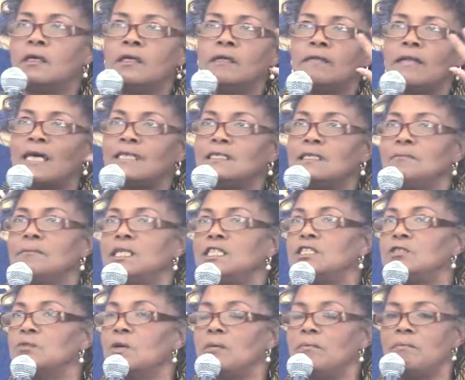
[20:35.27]
not to
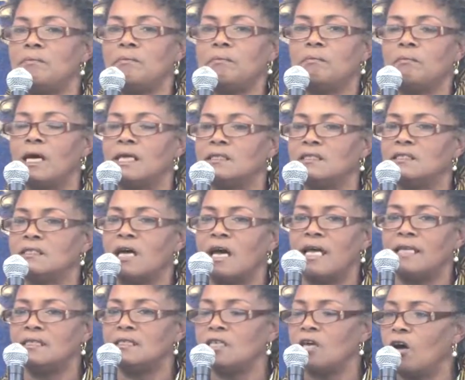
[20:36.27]
mention what
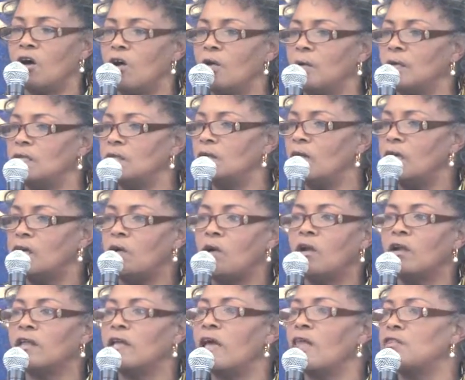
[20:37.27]
Monsanto and
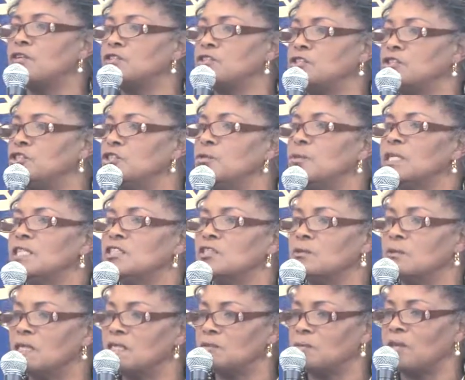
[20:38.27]
all the others are doing
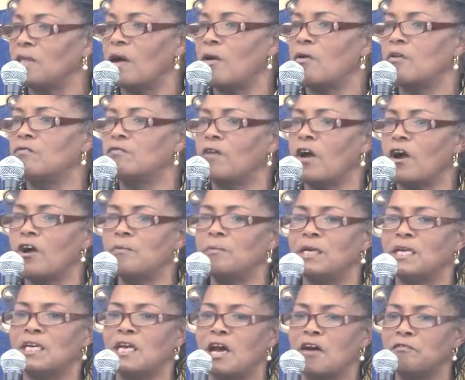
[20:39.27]
to us with our
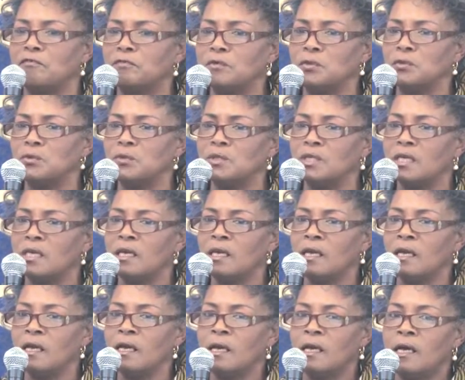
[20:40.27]
environment and our food.
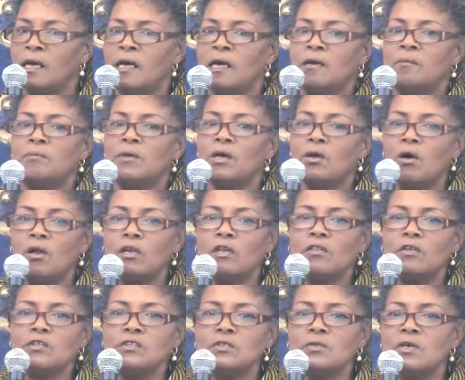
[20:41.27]
But all
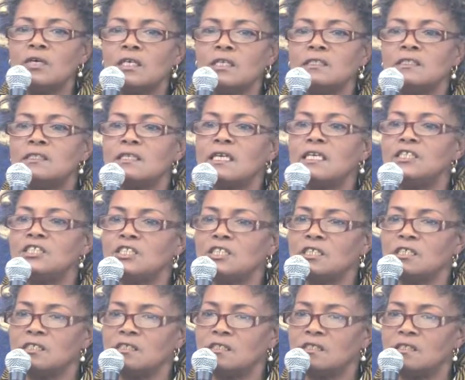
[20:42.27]
of those
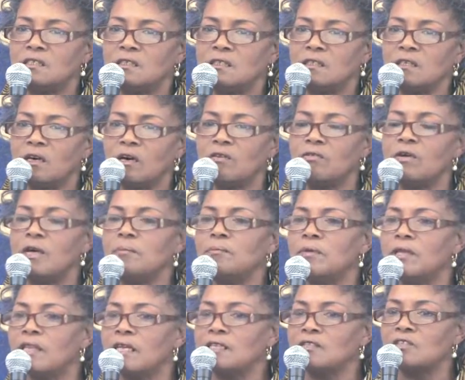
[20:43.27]
organizations are
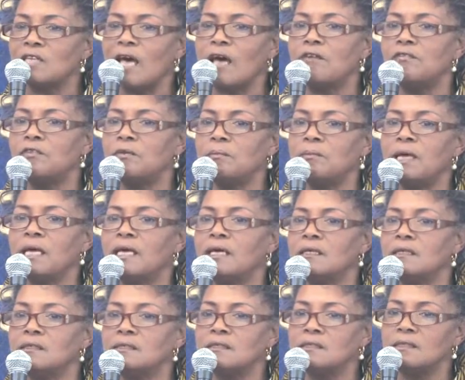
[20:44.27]
run by those alpha
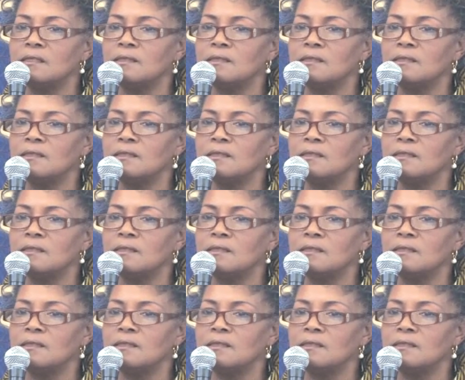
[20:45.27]
males.